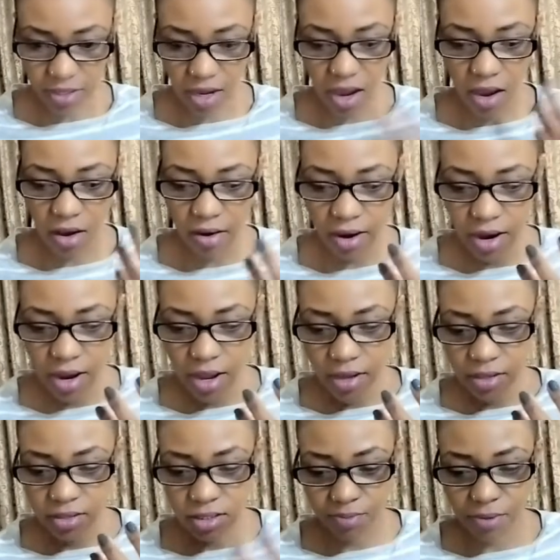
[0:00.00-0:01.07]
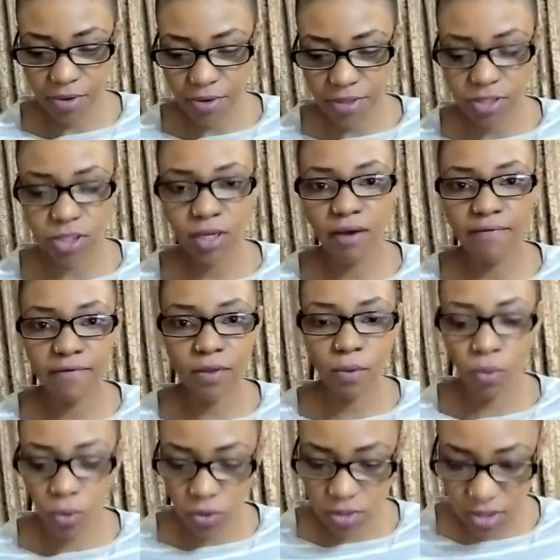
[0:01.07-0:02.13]
are spirits of the
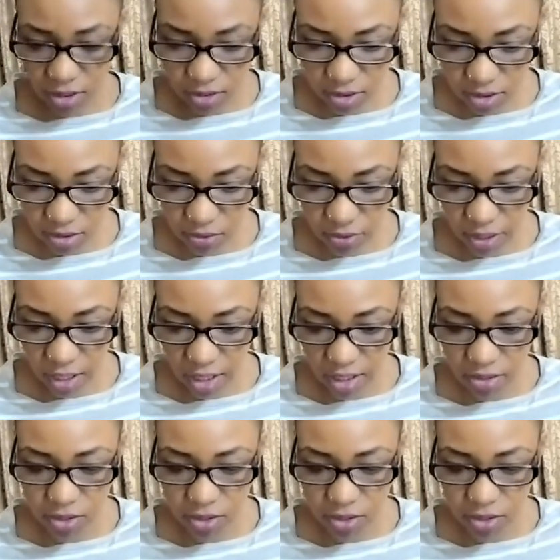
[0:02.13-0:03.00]
waters, okay?